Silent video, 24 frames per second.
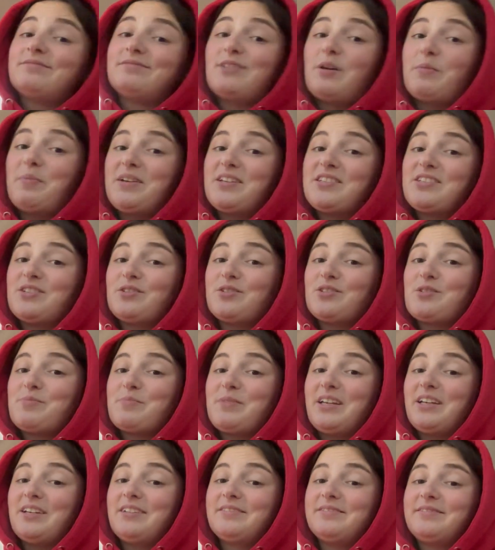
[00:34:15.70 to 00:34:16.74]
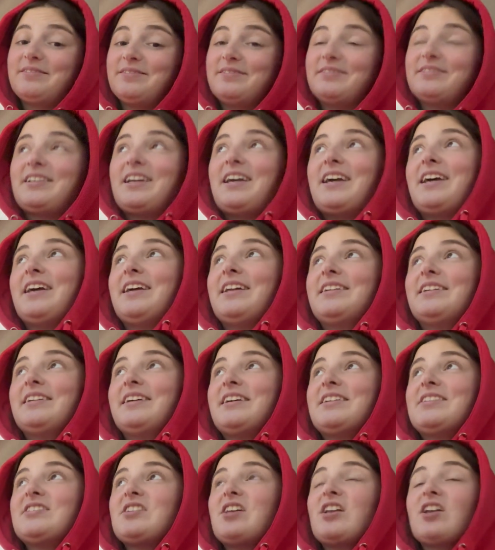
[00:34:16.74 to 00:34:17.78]
a big deal to me, and
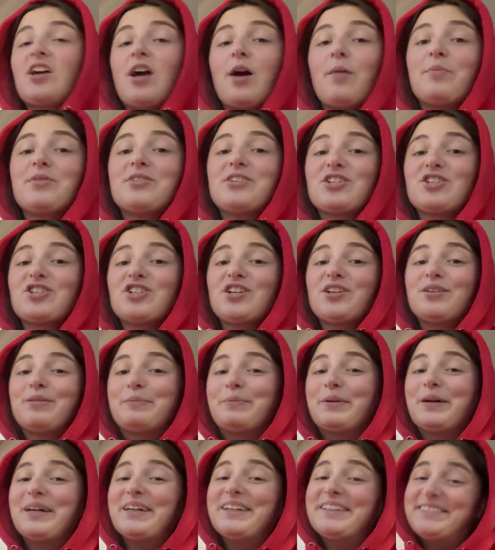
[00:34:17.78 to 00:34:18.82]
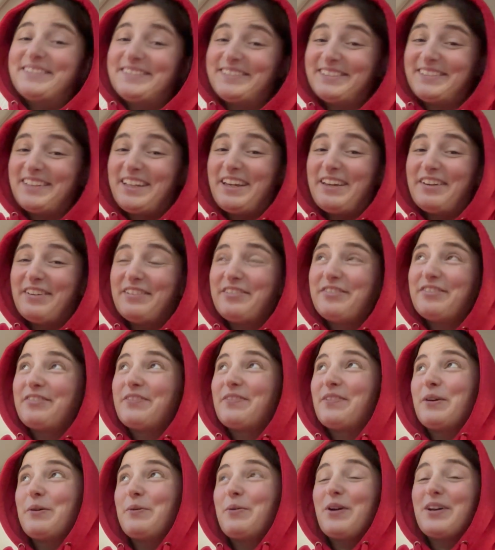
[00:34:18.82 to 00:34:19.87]
it's not a competition, but if
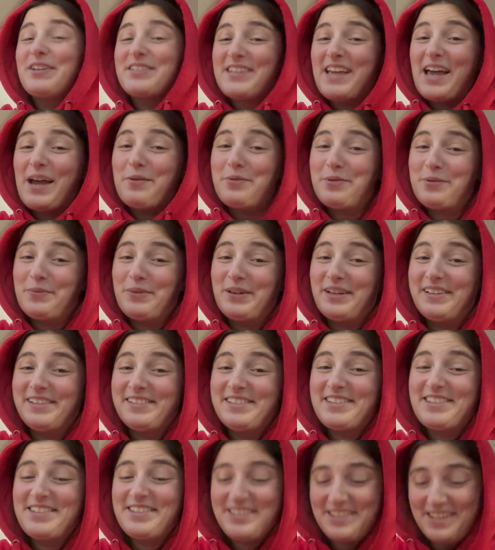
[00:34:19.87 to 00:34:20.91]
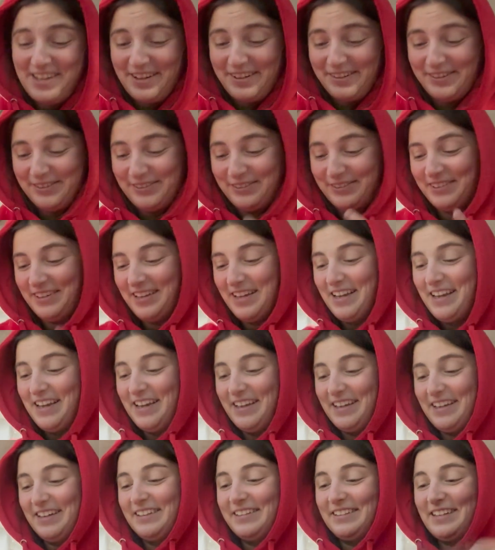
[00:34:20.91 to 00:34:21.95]
it was, I would win. So
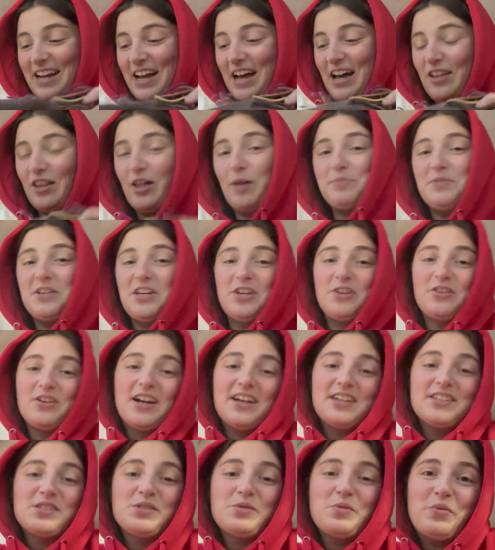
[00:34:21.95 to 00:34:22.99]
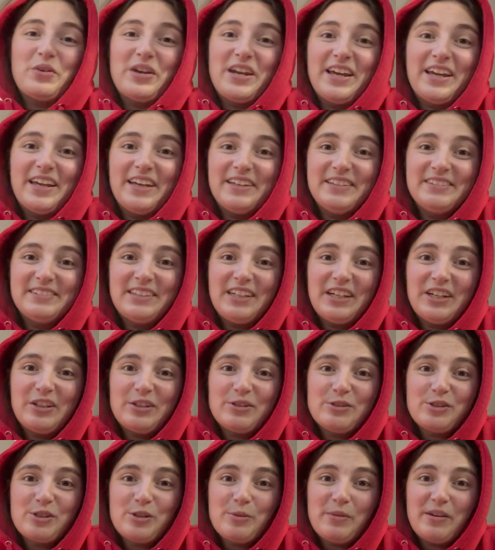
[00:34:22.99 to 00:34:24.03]
I'll update you guys when I get
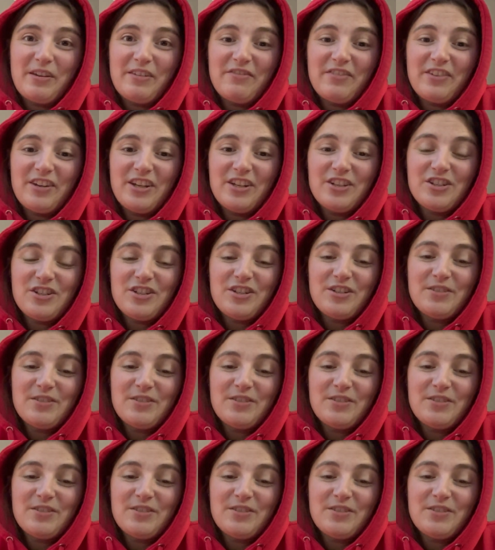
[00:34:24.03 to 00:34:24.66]
closer to being finished.